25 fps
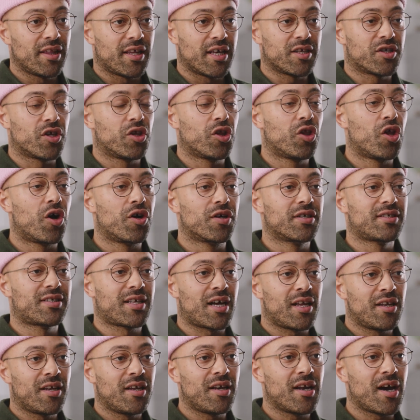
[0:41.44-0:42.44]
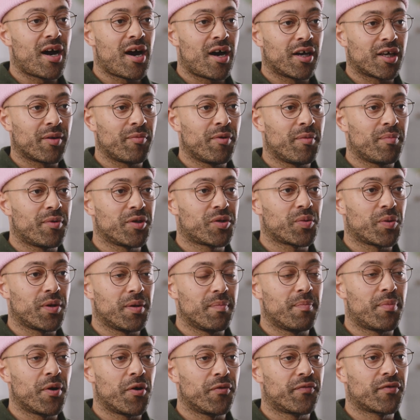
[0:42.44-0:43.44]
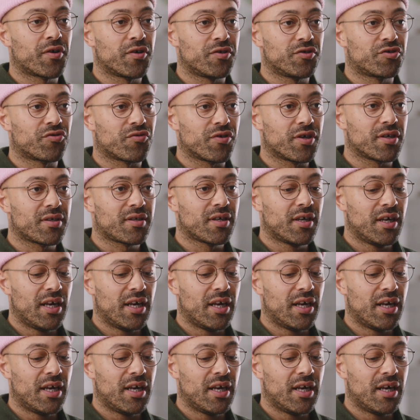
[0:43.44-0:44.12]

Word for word: There's a long-standing argument between both countries.